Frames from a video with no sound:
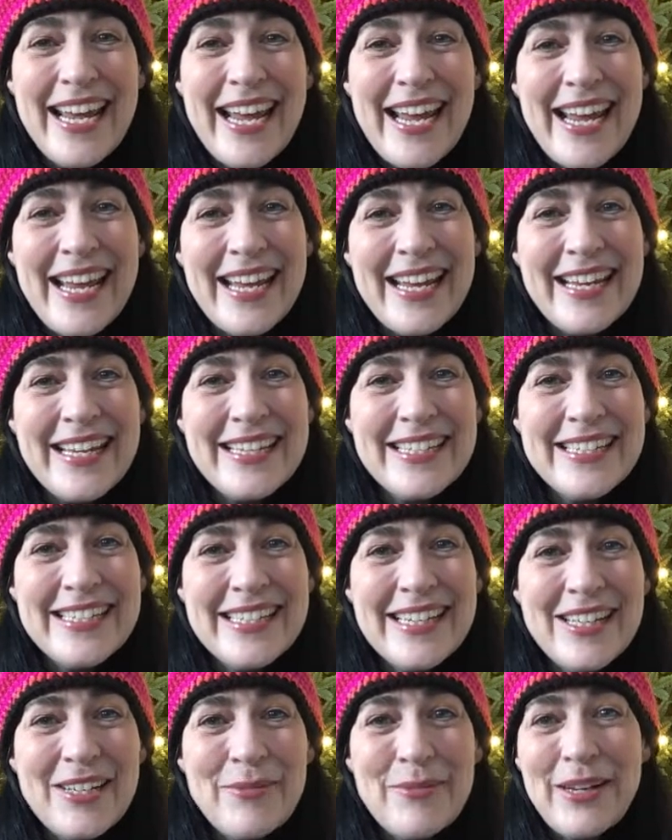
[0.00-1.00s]
And
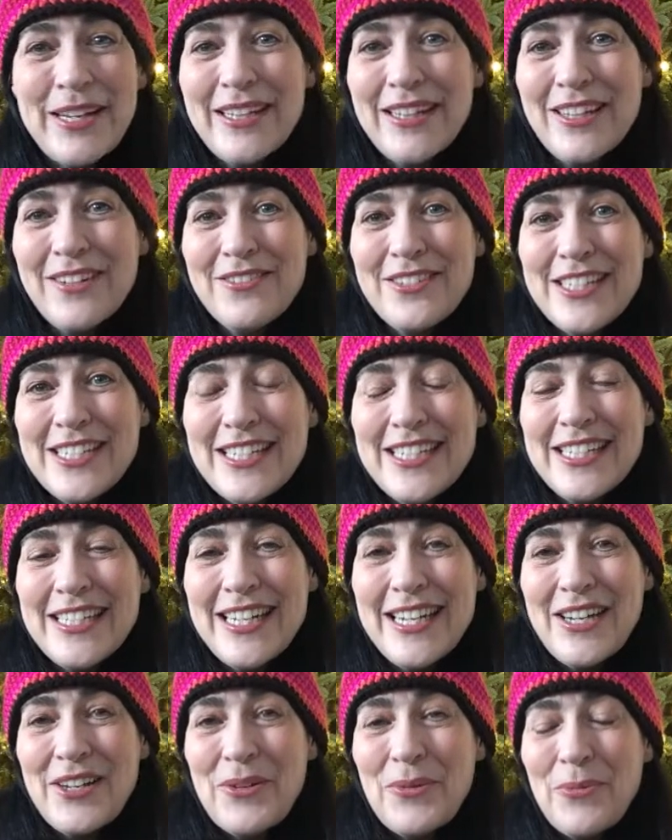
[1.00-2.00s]
I'd love to
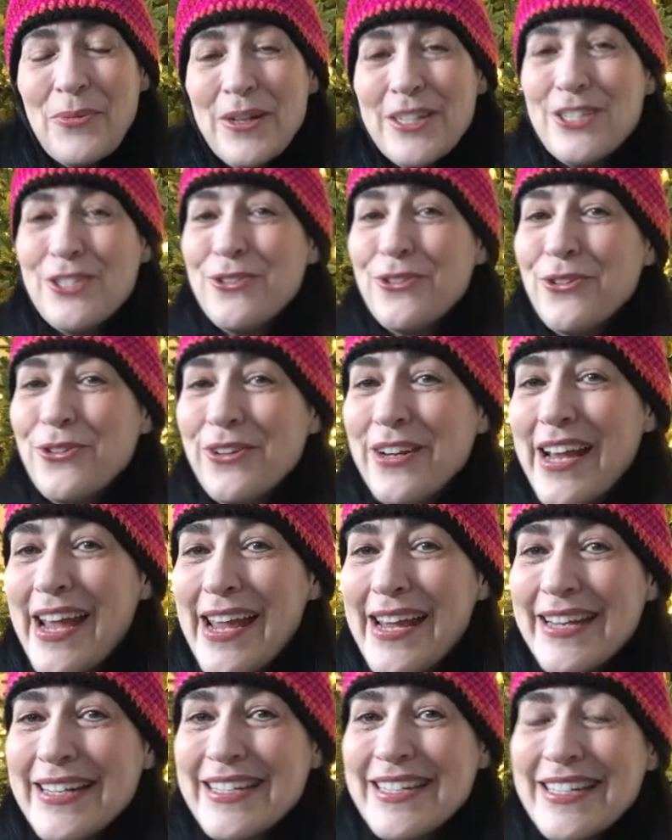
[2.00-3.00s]
see what you
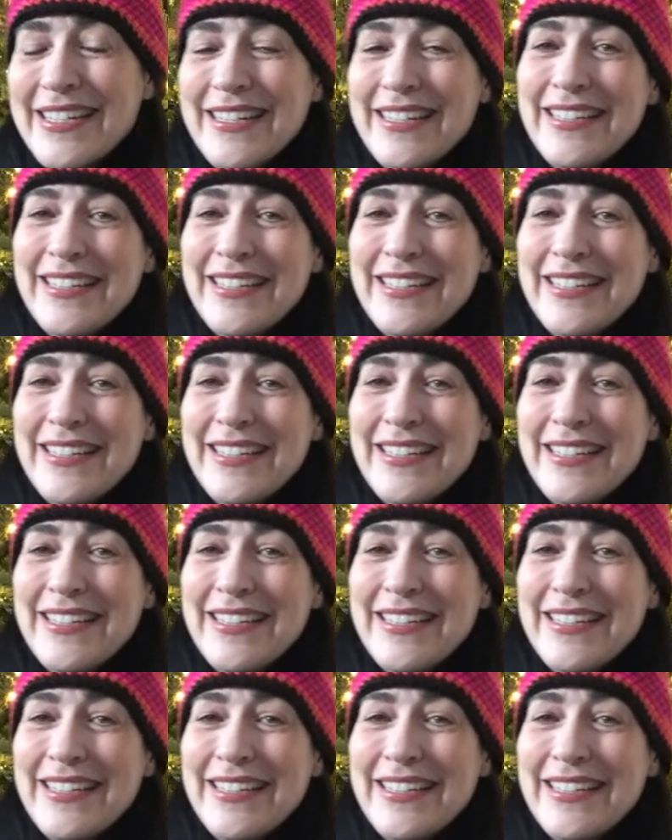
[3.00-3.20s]
create.